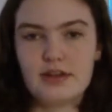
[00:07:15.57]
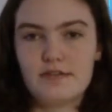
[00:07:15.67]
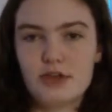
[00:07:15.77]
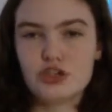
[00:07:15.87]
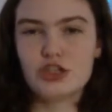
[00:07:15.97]

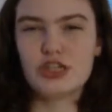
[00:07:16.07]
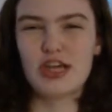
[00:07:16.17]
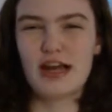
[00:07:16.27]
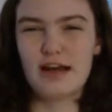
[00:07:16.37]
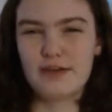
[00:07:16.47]
future, check
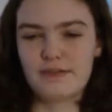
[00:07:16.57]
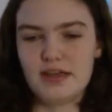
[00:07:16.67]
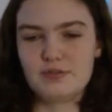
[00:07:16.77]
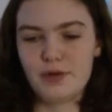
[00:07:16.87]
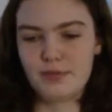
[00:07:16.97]
out our
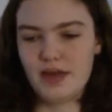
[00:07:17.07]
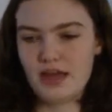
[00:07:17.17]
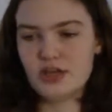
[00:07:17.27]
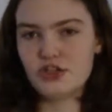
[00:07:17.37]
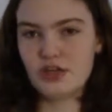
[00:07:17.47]
Facebook
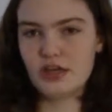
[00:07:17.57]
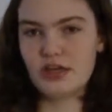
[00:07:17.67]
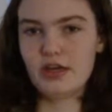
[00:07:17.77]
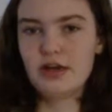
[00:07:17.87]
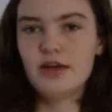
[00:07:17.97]
page
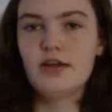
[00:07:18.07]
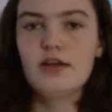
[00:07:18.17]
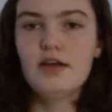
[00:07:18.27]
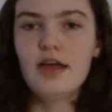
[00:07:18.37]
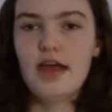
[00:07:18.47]
here,
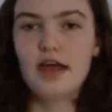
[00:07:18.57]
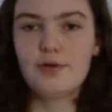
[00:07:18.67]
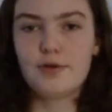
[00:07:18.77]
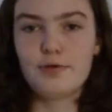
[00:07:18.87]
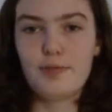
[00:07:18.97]
and
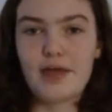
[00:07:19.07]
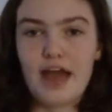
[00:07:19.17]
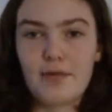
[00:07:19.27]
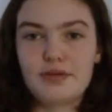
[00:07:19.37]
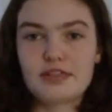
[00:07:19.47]
we will be
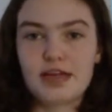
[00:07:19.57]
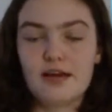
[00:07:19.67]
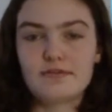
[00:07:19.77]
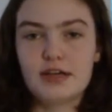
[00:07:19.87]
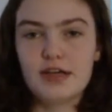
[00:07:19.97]
happy to
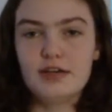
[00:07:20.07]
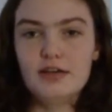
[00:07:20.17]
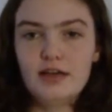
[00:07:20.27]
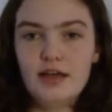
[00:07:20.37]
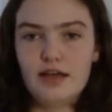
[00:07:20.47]
cover it.
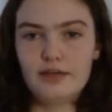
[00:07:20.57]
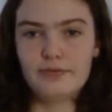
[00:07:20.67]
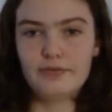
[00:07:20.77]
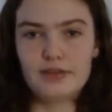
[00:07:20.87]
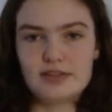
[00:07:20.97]

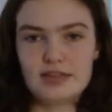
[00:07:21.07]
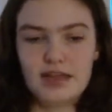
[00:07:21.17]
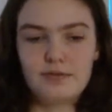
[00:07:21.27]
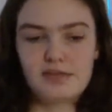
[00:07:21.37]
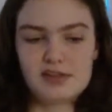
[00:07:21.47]
Once
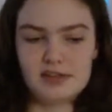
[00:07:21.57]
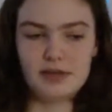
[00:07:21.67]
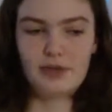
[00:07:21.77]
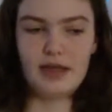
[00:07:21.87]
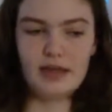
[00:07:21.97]
again, we're still
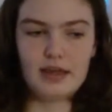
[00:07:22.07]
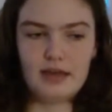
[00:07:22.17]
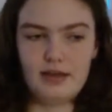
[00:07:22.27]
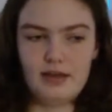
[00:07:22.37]
waiting on